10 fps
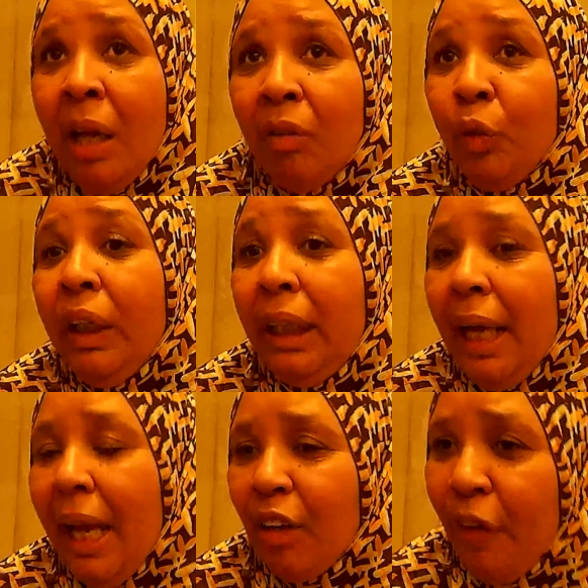really
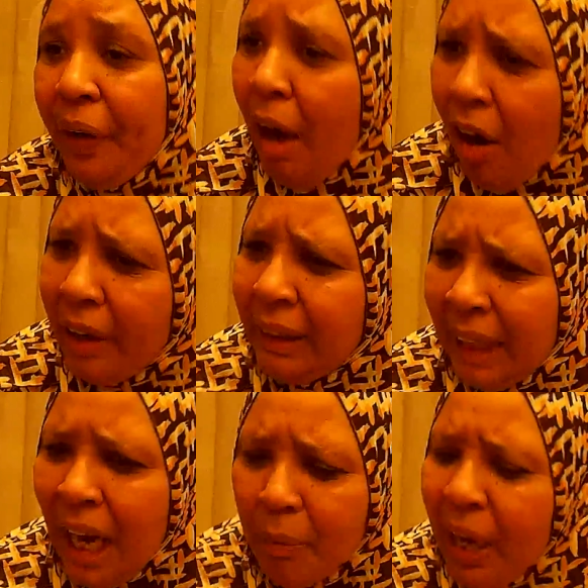had a very hard
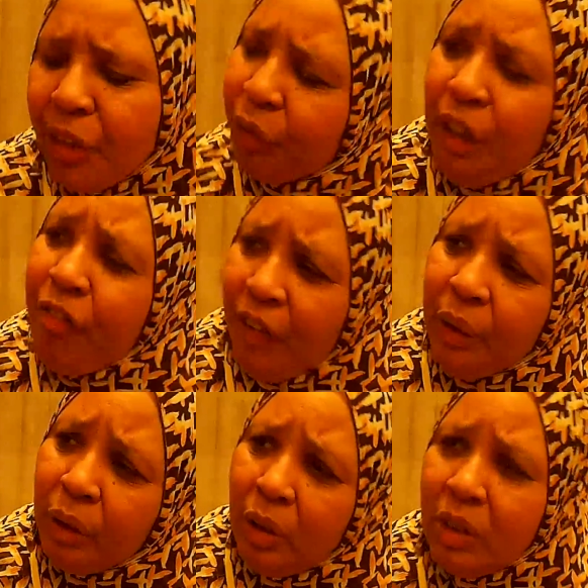time. We had 3
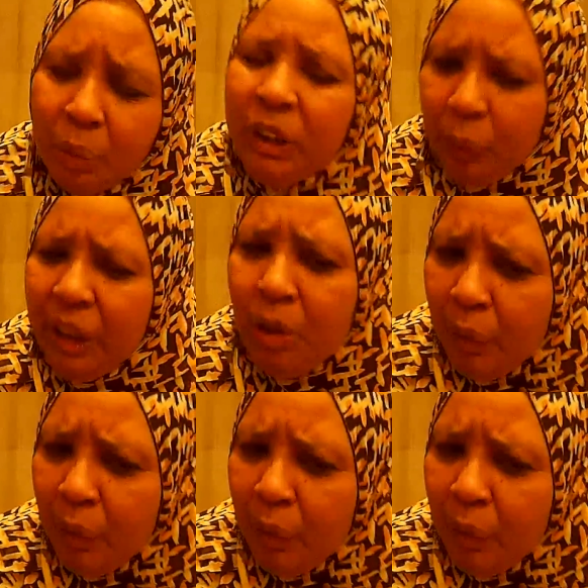funerals, which we